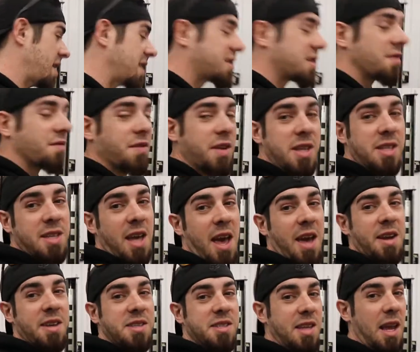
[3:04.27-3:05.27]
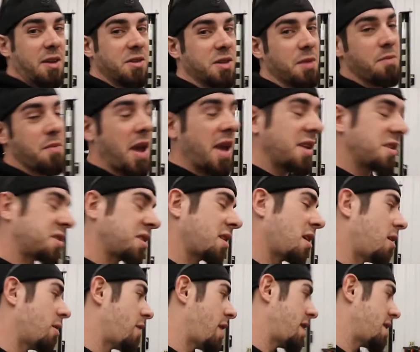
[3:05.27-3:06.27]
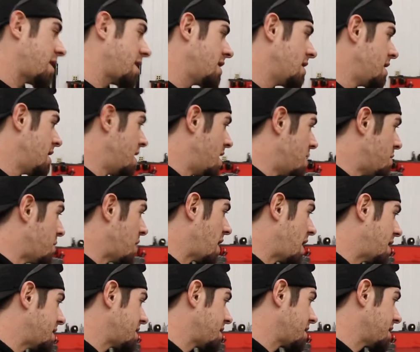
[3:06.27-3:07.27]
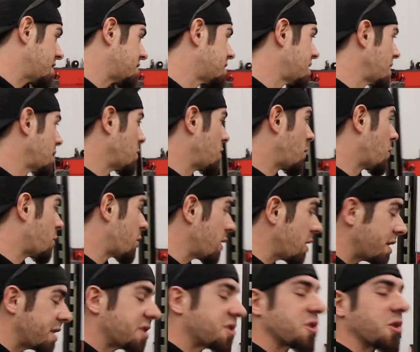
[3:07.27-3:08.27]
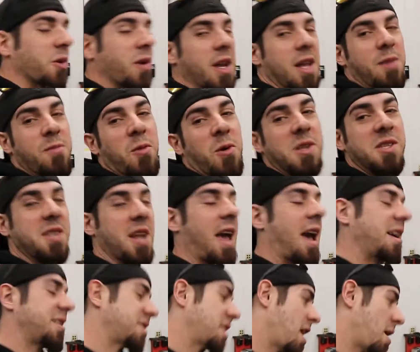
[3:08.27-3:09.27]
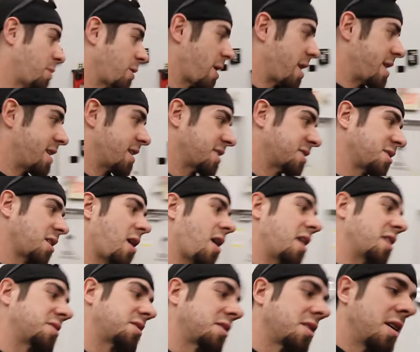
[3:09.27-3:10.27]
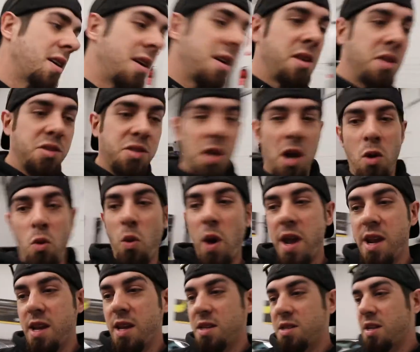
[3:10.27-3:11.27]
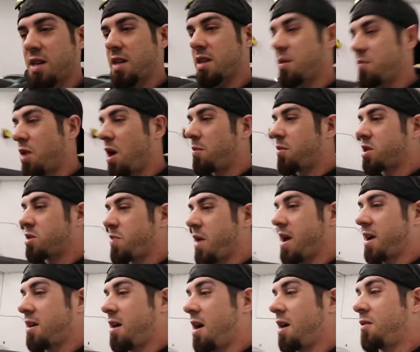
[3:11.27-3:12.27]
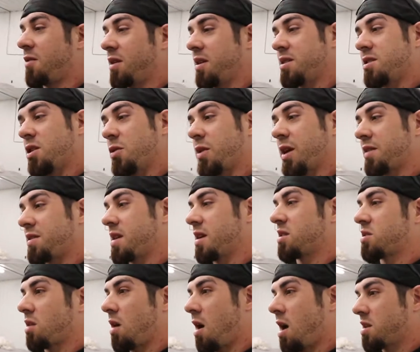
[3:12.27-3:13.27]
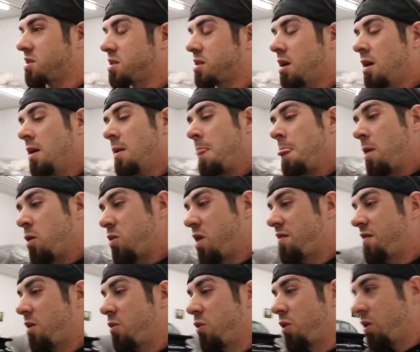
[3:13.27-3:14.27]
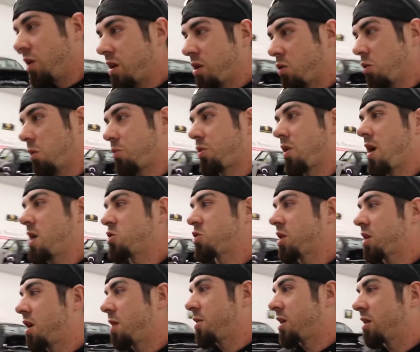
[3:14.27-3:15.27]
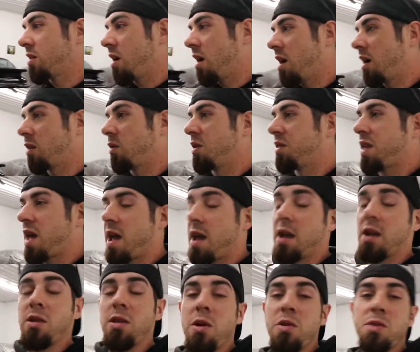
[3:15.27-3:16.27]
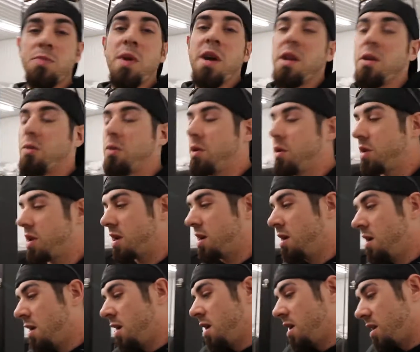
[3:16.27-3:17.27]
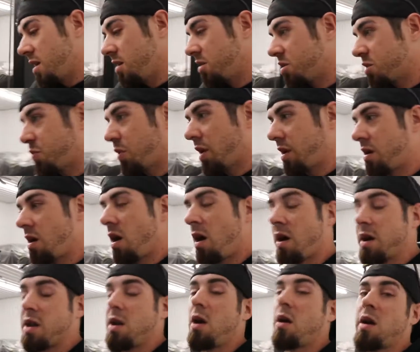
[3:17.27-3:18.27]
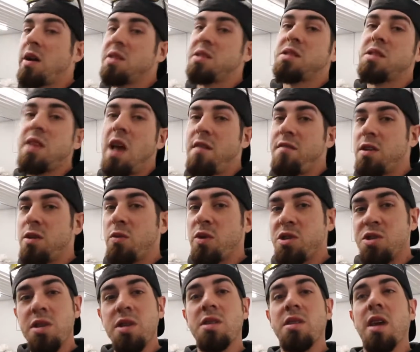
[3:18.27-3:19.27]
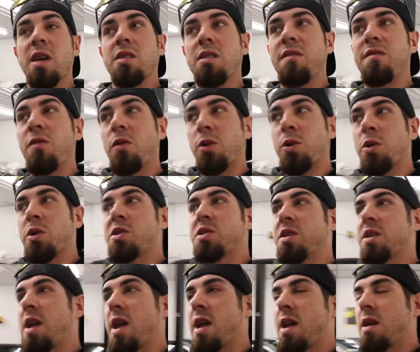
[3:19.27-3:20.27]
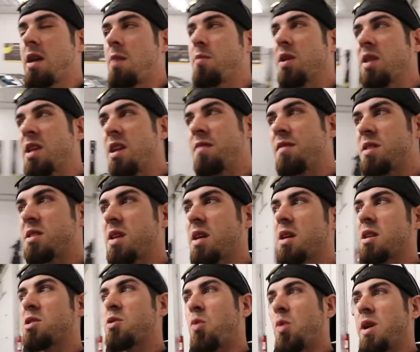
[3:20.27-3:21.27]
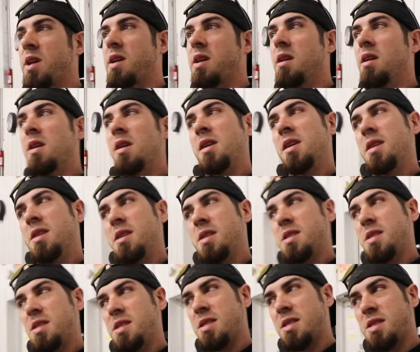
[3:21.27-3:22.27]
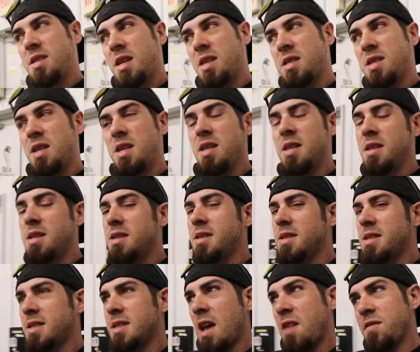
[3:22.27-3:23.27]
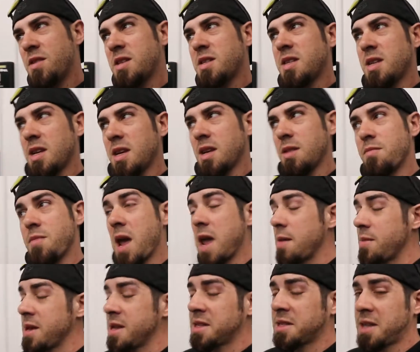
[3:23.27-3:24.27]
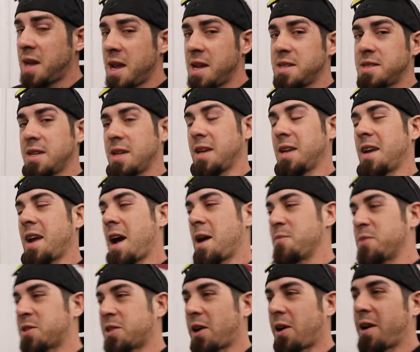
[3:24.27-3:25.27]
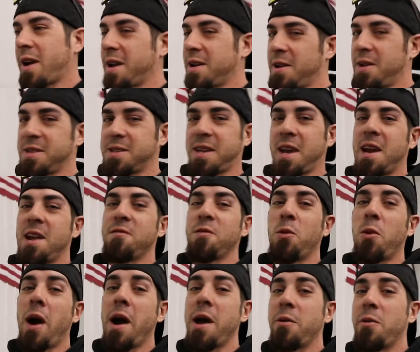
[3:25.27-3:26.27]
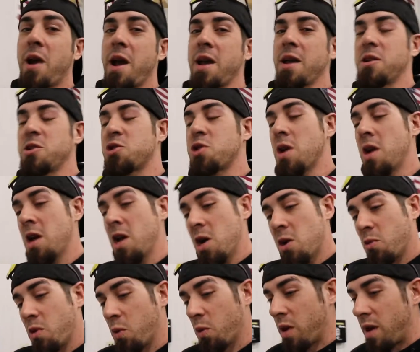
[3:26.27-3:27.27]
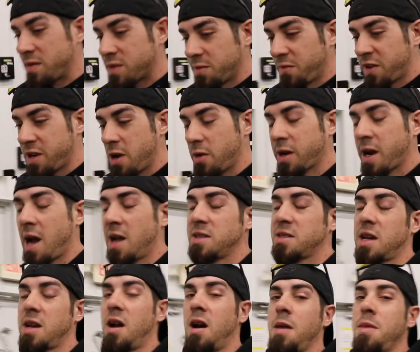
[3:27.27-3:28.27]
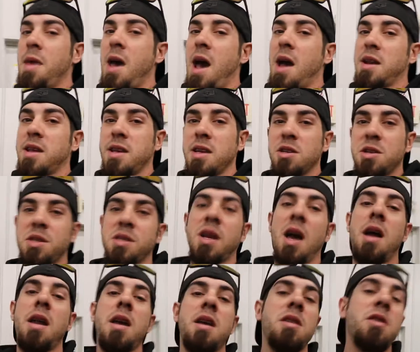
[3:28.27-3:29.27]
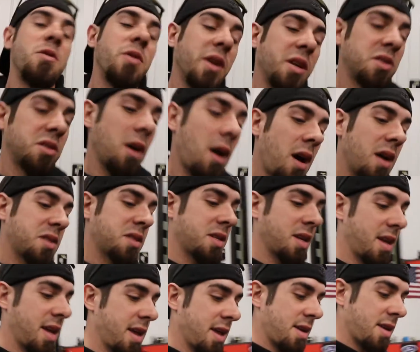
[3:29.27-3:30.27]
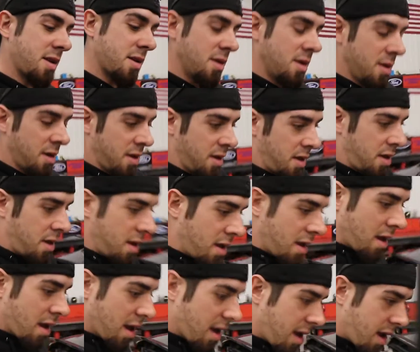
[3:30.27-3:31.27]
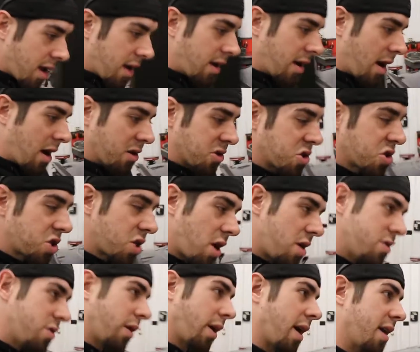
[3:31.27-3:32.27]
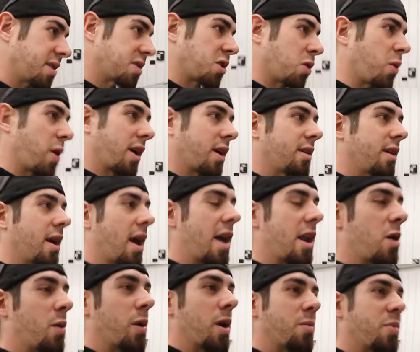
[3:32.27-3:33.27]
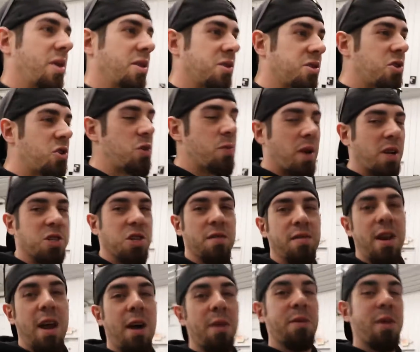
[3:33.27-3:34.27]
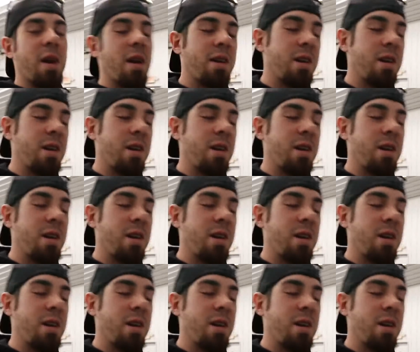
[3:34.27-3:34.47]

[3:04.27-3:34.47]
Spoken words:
It's a V10, it sounds amazing already, but this thing will really scream once it has an upgraded exhaust. So waiting to get the bumpers back on really until we get the exhaust. We have a really cool project coming along with a close buddy, Rudy. He just bought an Audi RS4, which is like the four-door sedan. I believe it's like a 2016, 17, maybe it's an 18. I'm sorry, I know it's kind of a wide range. We will have some video content on that. He just got a new exhaust in, and I'll show you guys quickly. I don't want to put too much of it out there.